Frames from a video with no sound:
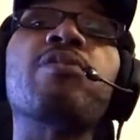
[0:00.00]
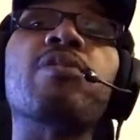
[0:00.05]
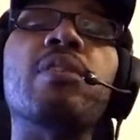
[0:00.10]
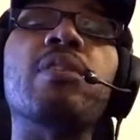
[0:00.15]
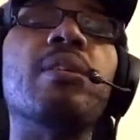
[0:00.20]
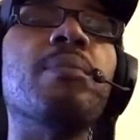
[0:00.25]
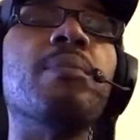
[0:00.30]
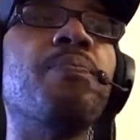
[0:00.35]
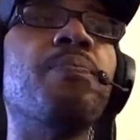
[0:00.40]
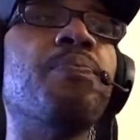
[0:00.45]
it.
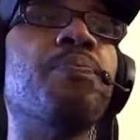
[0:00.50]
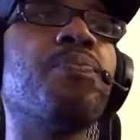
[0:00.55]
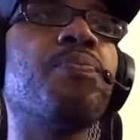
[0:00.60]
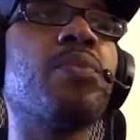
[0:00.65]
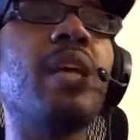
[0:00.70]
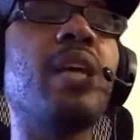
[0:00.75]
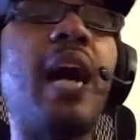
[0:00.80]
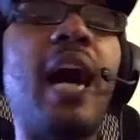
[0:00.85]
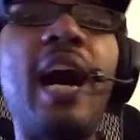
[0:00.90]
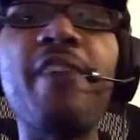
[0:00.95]

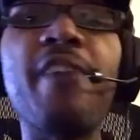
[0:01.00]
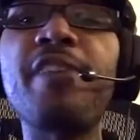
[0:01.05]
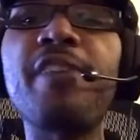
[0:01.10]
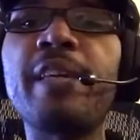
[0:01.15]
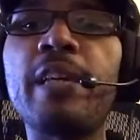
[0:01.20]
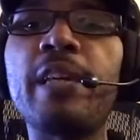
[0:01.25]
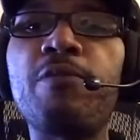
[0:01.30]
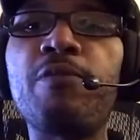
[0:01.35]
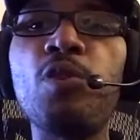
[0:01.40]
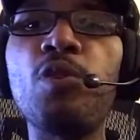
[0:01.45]
I
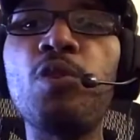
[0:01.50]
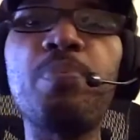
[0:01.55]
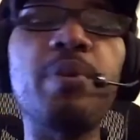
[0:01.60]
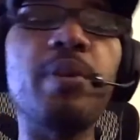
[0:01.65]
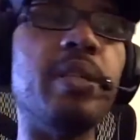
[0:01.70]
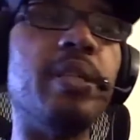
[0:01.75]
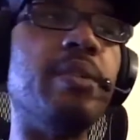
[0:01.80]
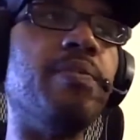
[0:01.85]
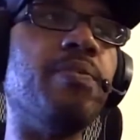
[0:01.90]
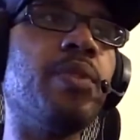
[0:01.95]
think if you
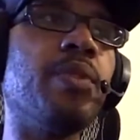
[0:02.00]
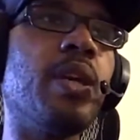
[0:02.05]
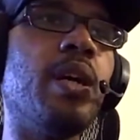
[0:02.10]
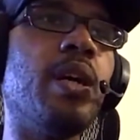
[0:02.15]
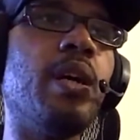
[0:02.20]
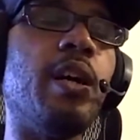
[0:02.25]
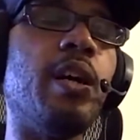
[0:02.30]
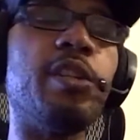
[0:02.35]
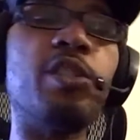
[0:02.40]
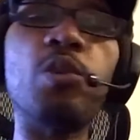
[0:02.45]
put
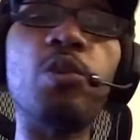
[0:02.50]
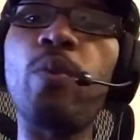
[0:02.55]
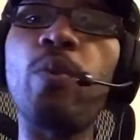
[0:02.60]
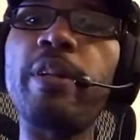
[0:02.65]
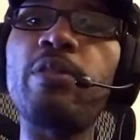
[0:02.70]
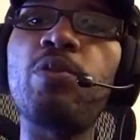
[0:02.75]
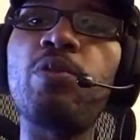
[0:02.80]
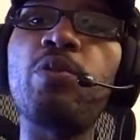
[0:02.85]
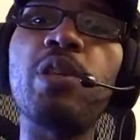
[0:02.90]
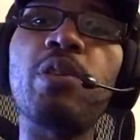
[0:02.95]
a
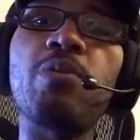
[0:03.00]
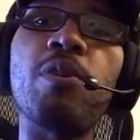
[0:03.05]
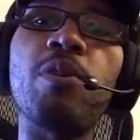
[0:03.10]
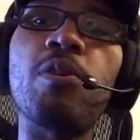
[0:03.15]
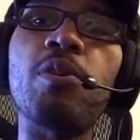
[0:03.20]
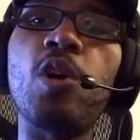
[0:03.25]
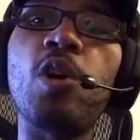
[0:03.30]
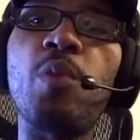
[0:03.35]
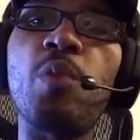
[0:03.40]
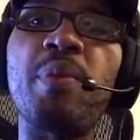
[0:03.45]

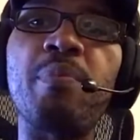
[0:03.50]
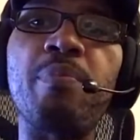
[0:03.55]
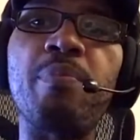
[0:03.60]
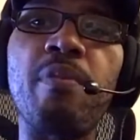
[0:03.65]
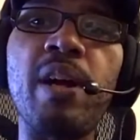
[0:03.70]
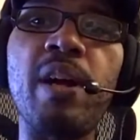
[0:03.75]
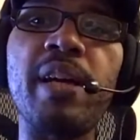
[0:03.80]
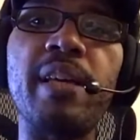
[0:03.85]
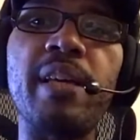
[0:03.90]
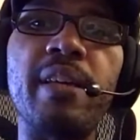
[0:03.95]
22-year-old Kobe
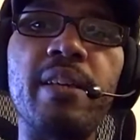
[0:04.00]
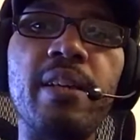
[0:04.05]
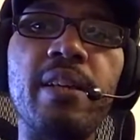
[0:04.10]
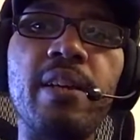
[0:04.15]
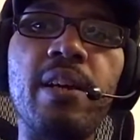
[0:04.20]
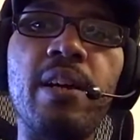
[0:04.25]
Bryant